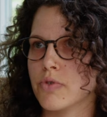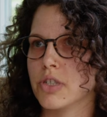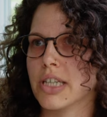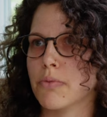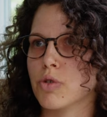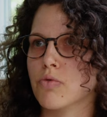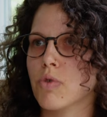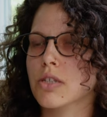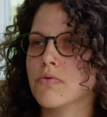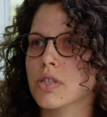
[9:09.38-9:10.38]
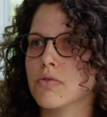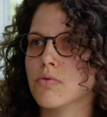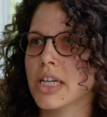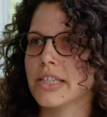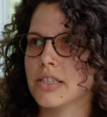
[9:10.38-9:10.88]
for example, one of the
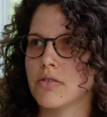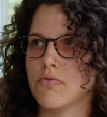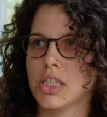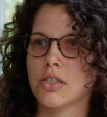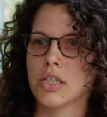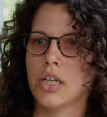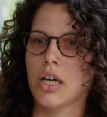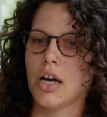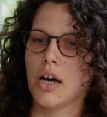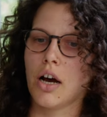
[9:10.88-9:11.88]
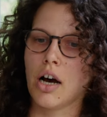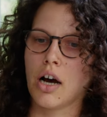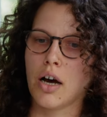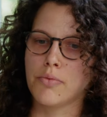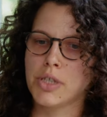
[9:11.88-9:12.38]
ways in which
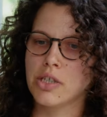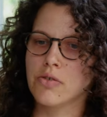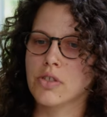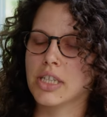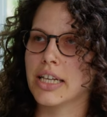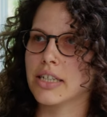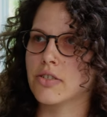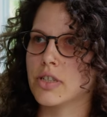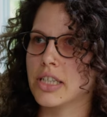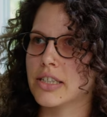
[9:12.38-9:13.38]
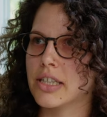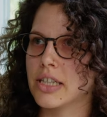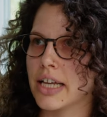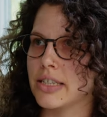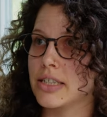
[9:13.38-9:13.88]
uh, used electronics
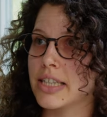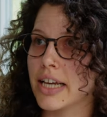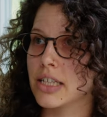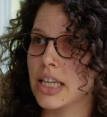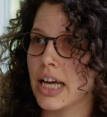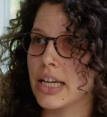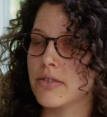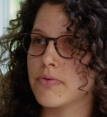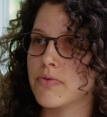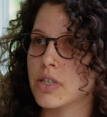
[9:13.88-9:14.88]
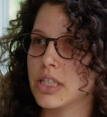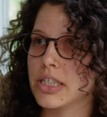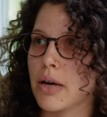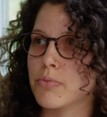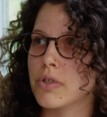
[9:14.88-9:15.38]
get a second life, for
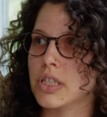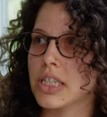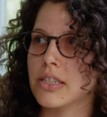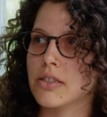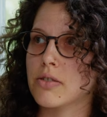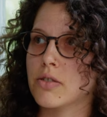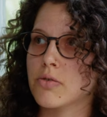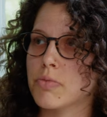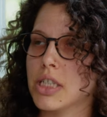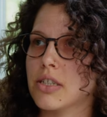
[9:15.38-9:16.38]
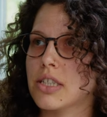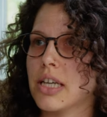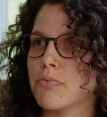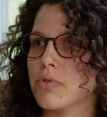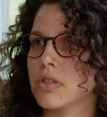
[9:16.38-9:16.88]
example, is to be
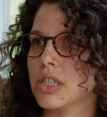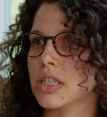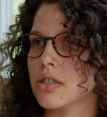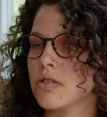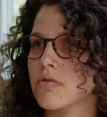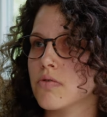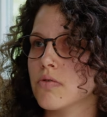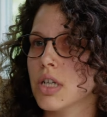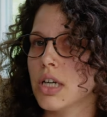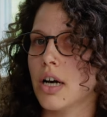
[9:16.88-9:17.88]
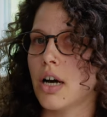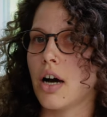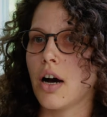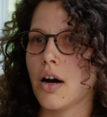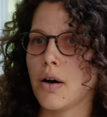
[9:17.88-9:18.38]
assembled into
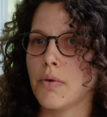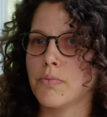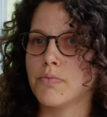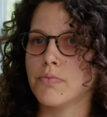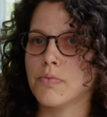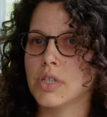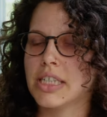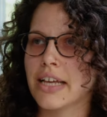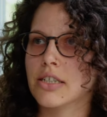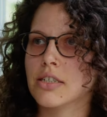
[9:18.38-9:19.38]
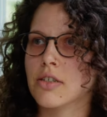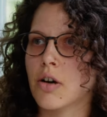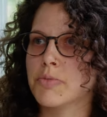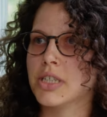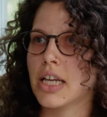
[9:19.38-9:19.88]
um,
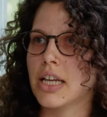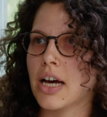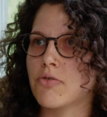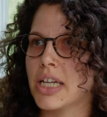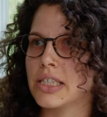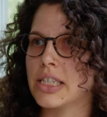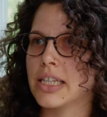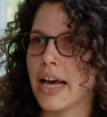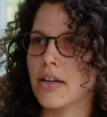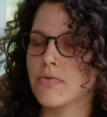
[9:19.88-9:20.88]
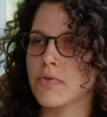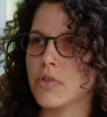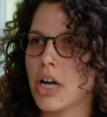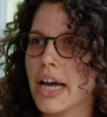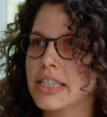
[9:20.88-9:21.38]
desktops that are rented out
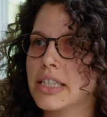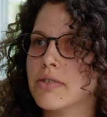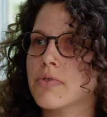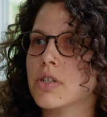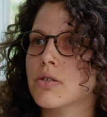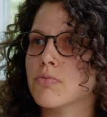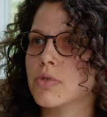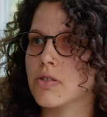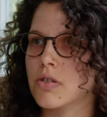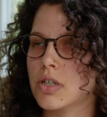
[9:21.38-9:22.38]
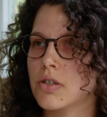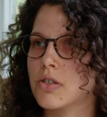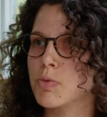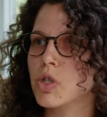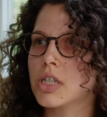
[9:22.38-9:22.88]
for IT firms or uh,
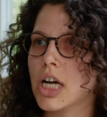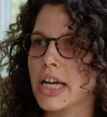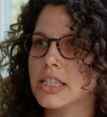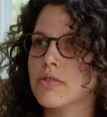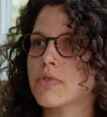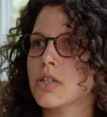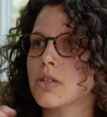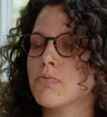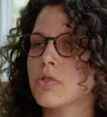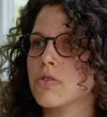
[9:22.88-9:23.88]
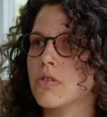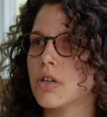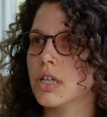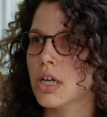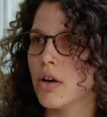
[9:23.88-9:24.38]
smaller IT firms
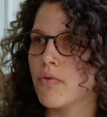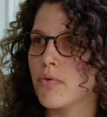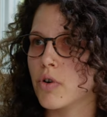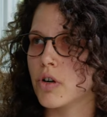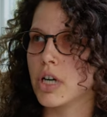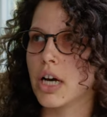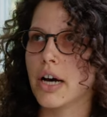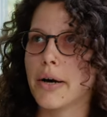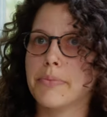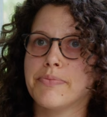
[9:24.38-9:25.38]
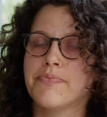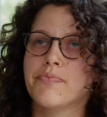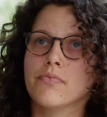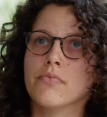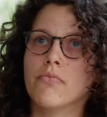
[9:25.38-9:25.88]
or for um,
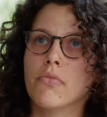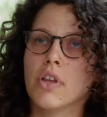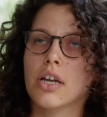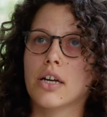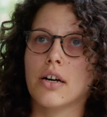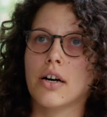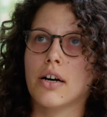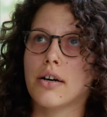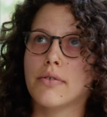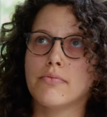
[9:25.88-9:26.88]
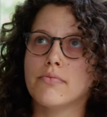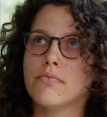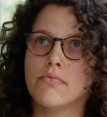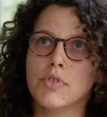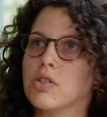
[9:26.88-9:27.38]
um,
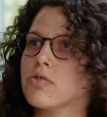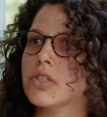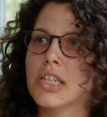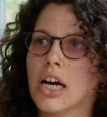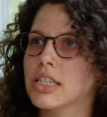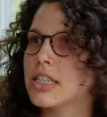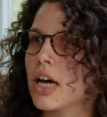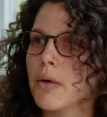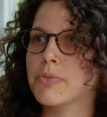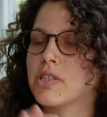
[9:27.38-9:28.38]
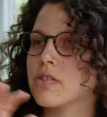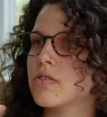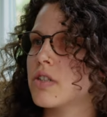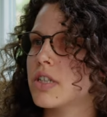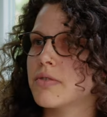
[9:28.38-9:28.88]
you know startups
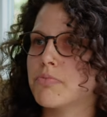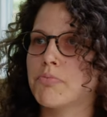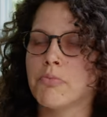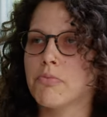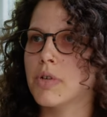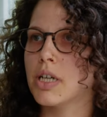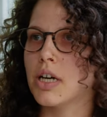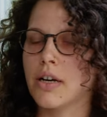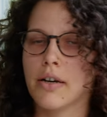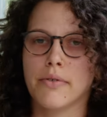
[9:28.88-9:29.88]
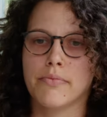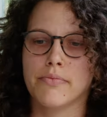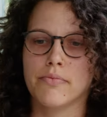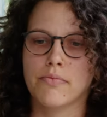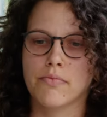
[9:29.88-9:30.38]
or
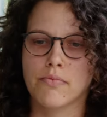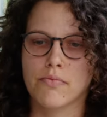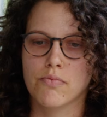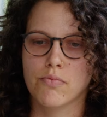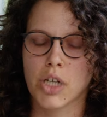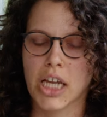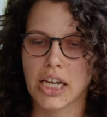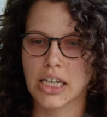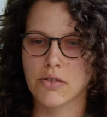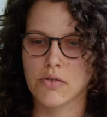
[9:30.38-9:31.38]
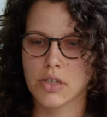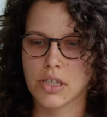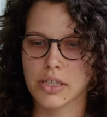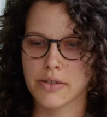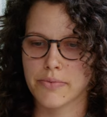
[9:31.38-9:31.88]
um, what are they
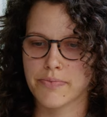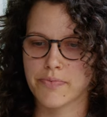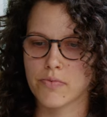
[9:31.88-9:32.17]
called? The